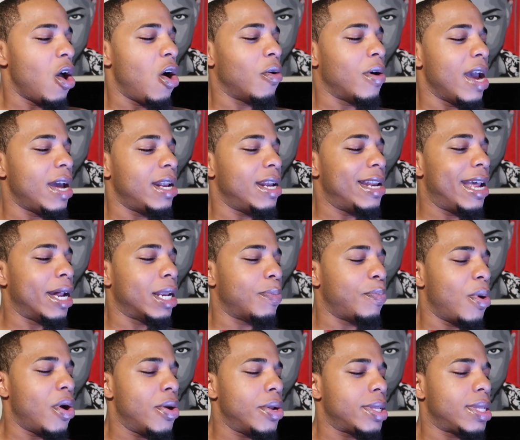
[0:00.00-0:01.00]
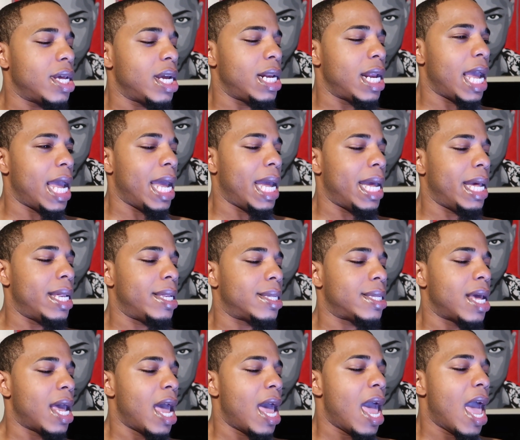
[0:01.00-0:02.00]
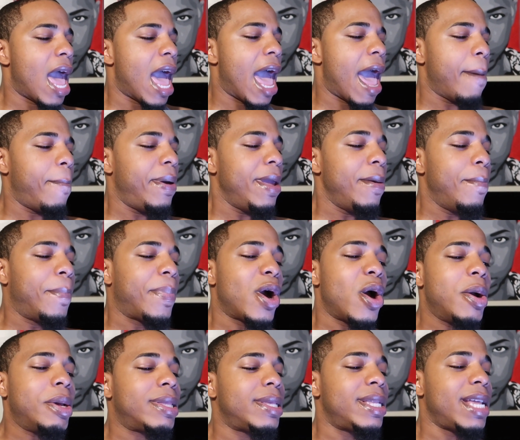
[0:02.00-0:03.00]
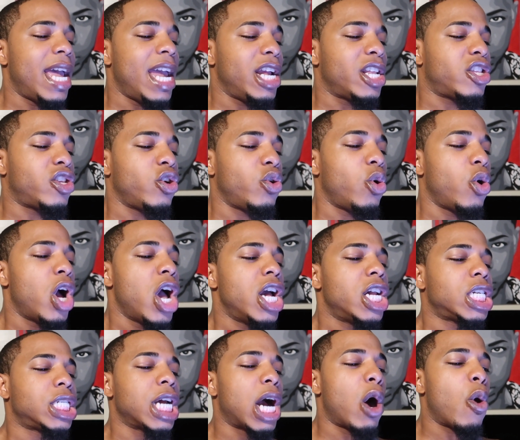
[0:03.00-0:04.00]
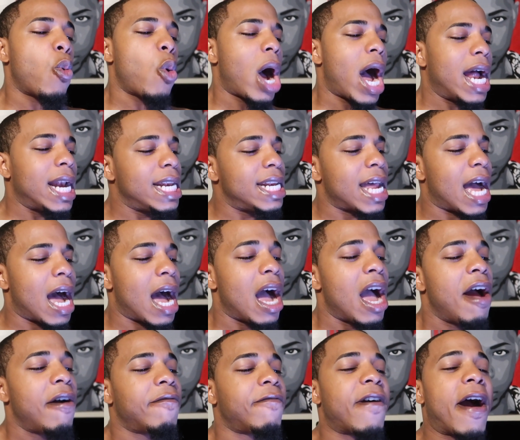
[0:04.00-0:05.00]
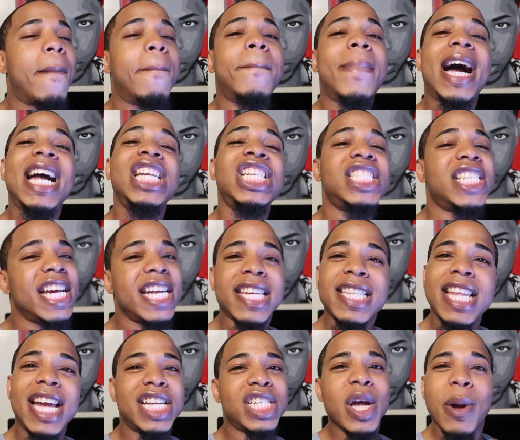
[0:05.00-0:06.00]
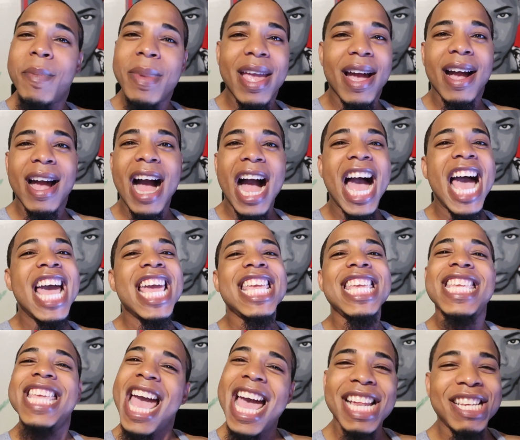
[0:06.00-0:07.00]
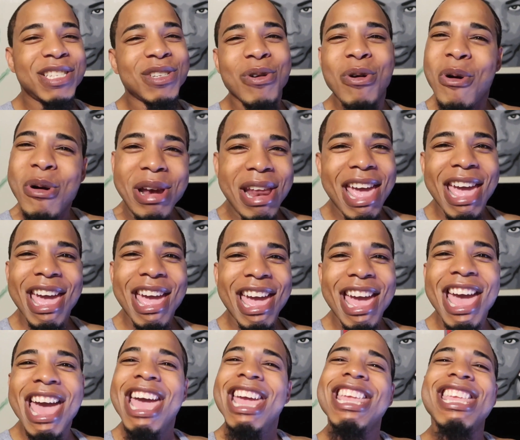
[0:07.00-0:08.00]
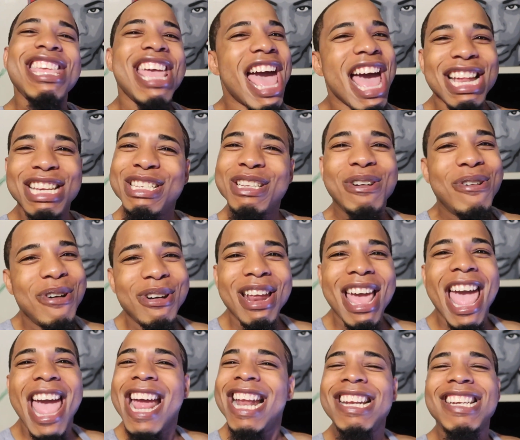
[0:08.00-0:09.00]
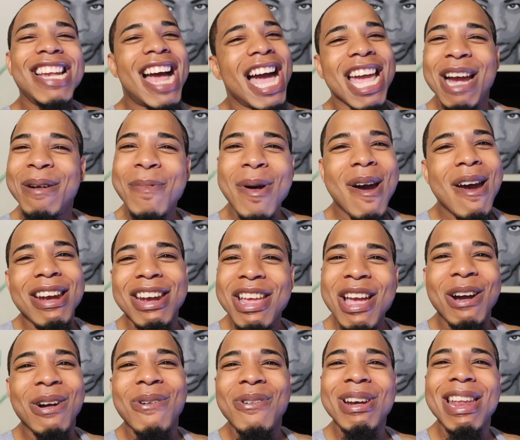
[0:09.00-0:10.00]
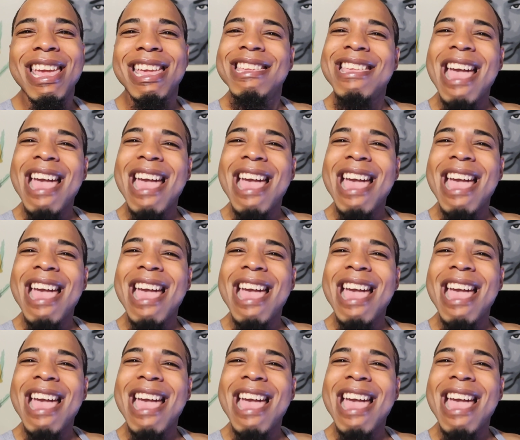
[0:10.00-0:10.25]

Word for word: Okay, the next person is happy birthday to Shawanda from Manchester, Jamaica. Yes, goody. Yes, goody. Enjoy your birthday, goody.